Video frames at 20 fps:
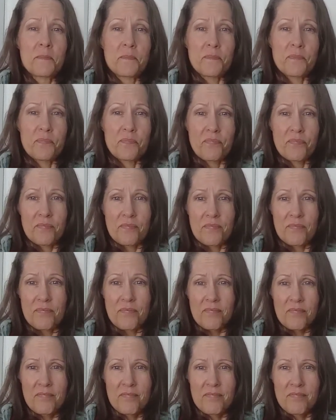
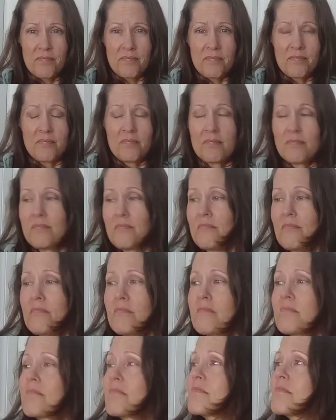
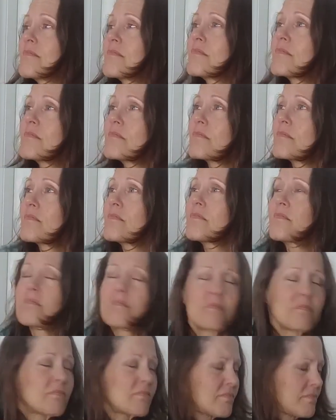
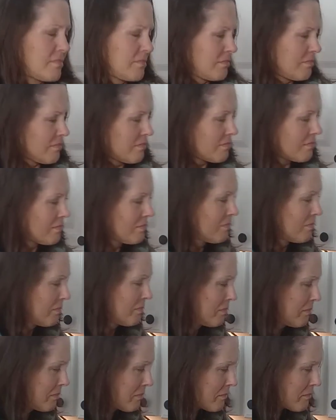
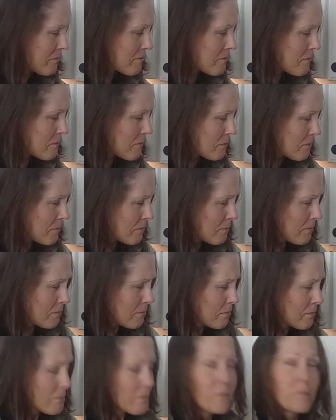
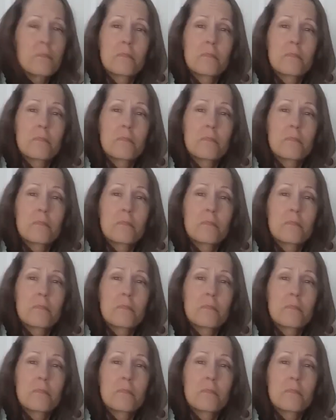(no one is talking)